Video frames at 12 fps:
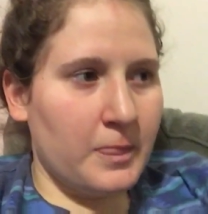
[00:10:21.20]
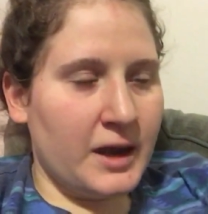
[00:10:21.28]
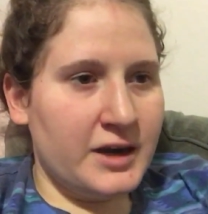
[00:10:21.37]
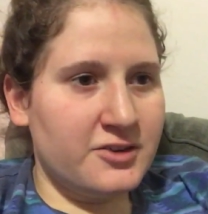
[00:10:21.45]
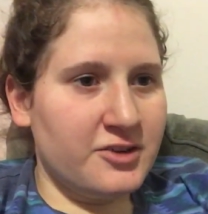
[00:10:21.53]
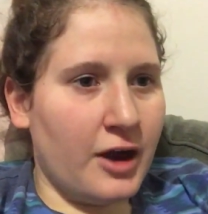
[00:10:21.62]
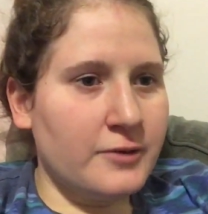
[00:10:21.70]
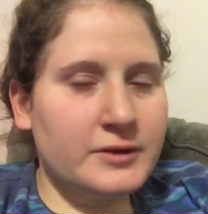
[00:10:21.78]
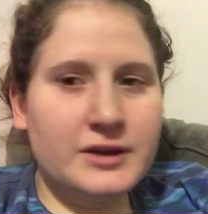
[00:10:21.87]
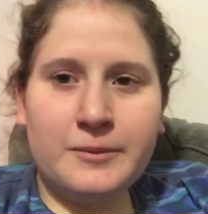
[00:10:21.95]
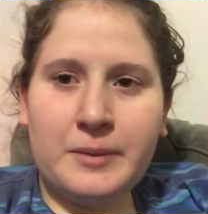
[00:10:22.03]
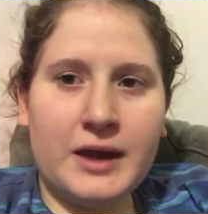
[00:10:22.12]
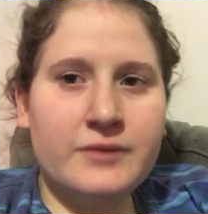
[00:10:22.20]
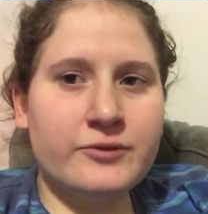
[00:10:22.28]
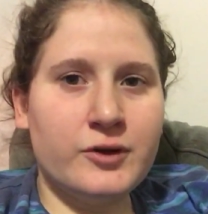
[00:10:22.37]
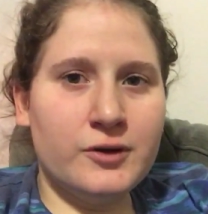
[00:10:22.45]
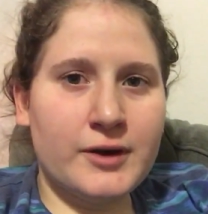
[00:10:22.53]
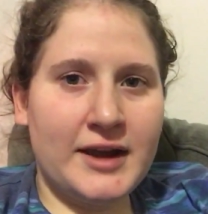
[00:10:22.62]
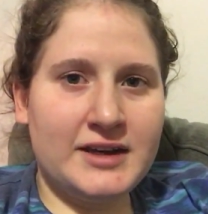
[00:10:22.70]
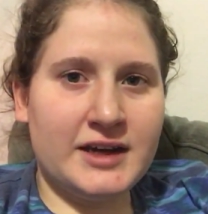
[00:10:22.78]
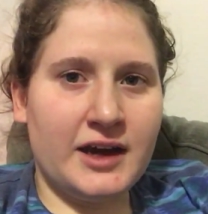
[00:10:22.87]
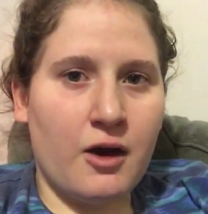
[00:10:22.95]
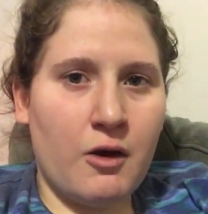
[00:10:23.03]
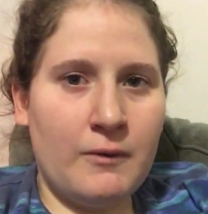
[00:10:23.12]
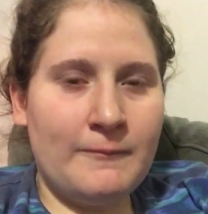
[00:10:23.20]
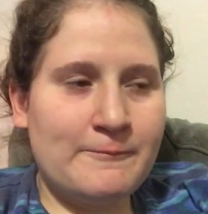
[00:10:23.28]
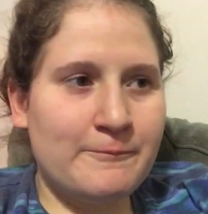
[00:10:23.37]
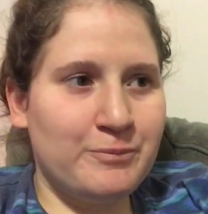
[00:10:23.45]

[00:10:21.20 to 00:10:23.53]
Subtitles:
it's not really painful right now.